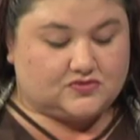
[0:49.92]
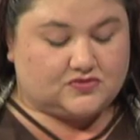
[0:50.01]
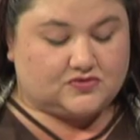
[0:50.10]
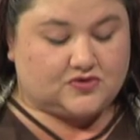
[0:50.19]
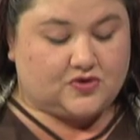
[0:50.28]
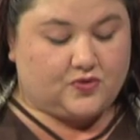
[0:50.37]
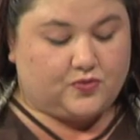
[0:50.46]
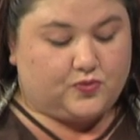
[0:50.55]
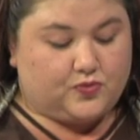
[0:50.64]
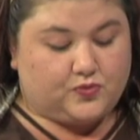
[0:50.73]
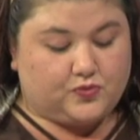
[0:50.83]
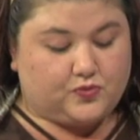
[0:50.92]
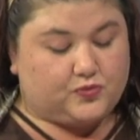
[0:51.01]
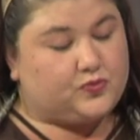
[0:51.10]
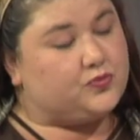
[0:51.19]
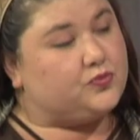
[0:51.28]
So,
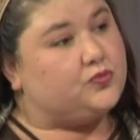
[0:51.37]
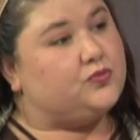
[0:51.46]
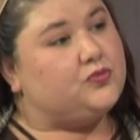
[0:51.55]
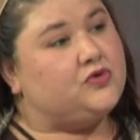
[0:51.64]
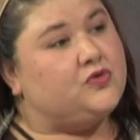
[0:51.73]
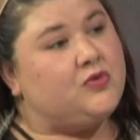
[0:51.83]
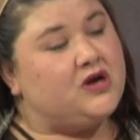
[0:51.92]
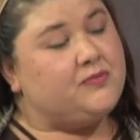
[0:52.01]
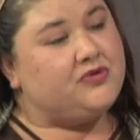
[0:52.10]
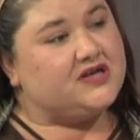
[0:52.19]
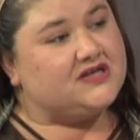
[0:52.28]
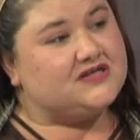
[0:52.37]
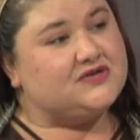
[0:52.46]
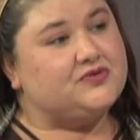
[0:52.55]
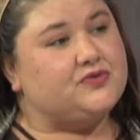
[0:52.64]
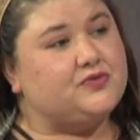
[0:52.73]
you want to bring
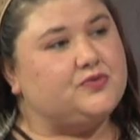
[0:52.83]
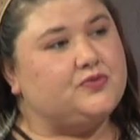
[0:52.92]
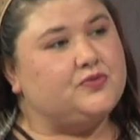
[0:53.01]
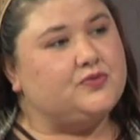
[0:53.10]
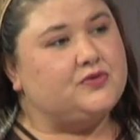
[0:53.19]
to